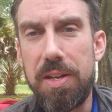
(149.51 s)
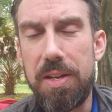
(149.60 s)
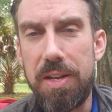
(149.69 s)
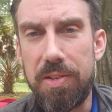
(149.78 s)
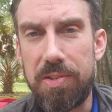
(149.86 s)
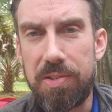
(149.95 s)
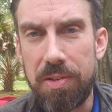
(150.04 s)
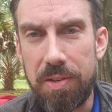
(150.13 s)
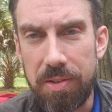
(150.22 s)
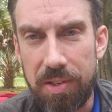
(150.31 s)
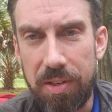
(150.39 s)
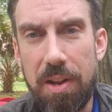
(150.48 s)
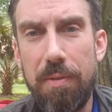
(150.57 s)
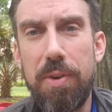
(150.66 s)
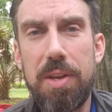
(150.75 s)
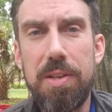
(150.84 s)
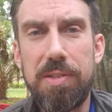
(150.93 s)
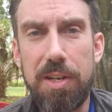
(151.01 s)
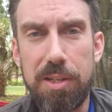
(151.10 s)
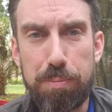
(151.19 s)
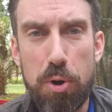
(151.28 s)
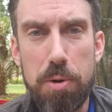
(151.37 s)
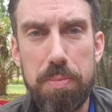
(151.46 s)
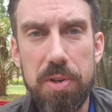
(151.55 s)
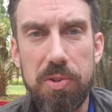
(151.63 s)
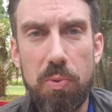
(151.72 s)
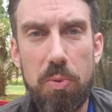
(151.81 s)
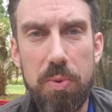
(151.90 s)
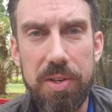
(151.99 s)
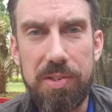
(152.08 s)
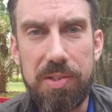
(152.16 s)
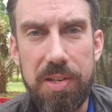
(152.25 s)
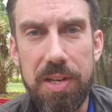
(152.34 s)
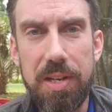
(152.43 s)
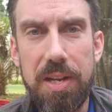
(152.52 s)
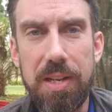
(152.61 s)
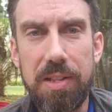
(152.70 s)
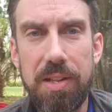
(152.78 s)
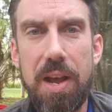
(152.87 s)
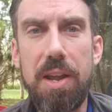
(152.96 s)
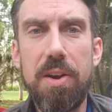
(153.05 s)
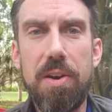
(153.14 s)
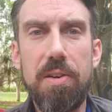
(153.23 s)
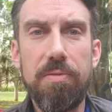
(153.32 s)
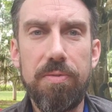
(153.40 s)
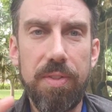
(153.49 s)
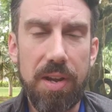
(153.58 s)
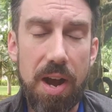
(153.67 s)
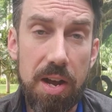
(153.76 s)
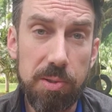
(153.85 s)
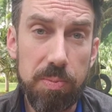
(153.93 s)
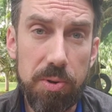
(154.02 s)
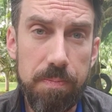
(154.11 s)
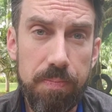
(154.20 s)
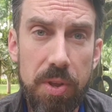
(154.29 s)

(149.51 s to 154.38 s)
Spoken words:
its significance and its purpose when we see it in light of the gospel.